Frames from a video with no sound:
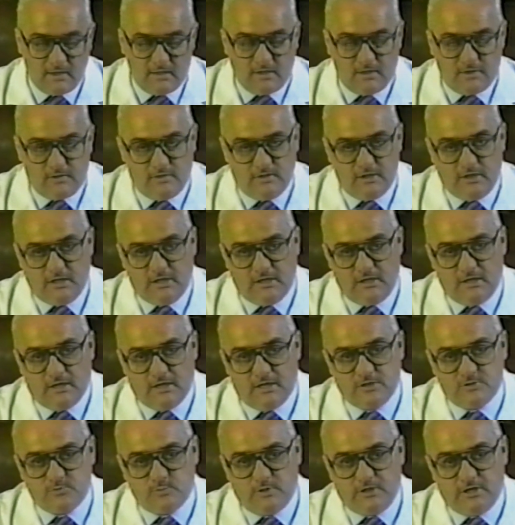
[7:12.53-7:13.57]

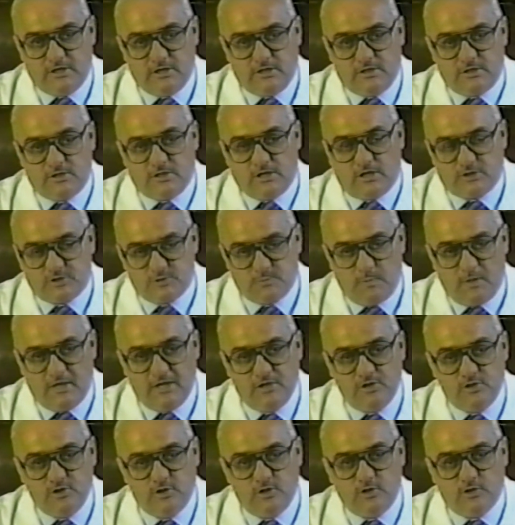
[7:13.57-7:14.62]
As we explained
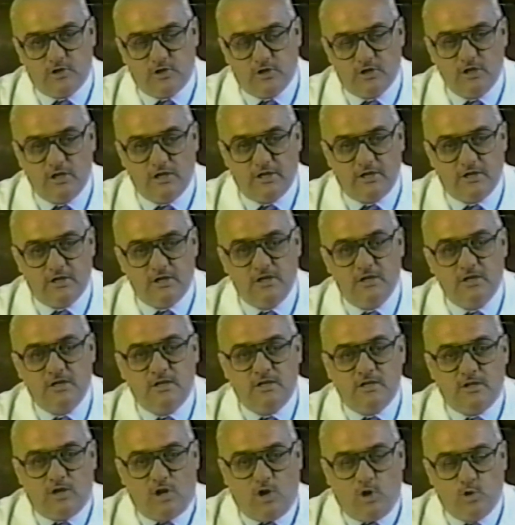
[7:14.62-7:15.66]
to you earlier,
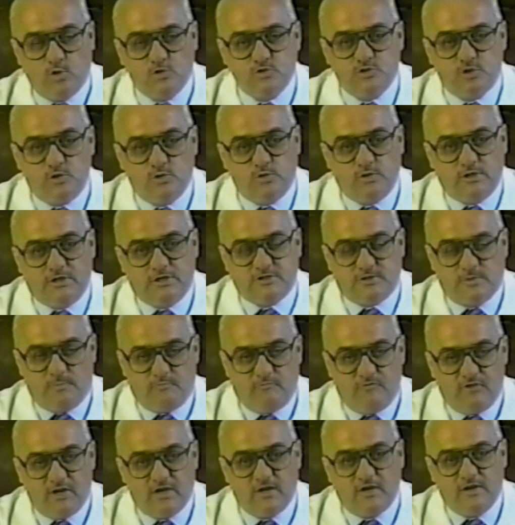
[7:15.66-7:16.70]
ozone is a
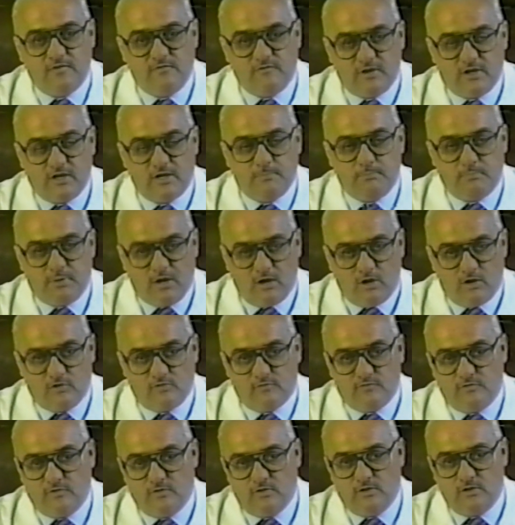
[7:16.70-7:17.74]
very, very
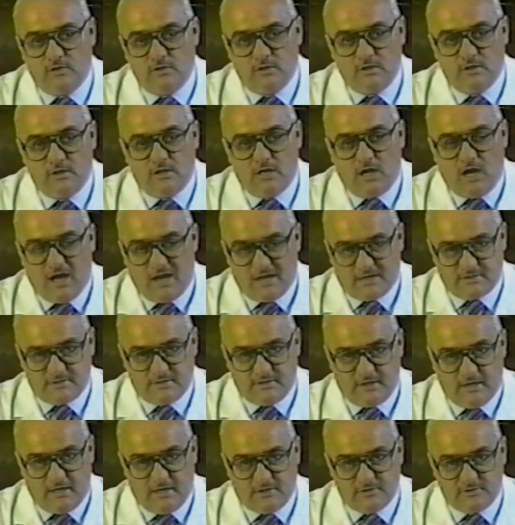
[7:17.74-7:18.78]
powerful
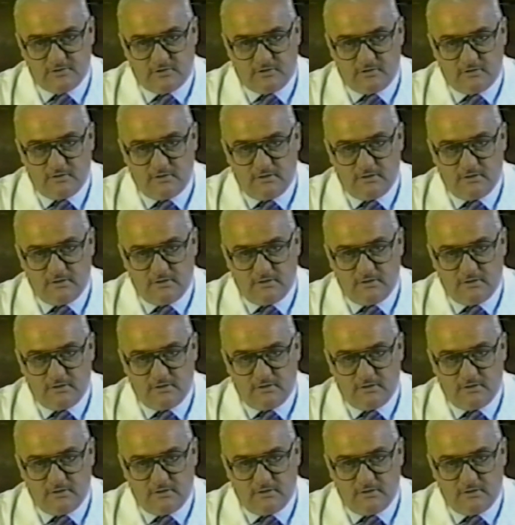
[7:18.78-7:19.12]
oxidizer.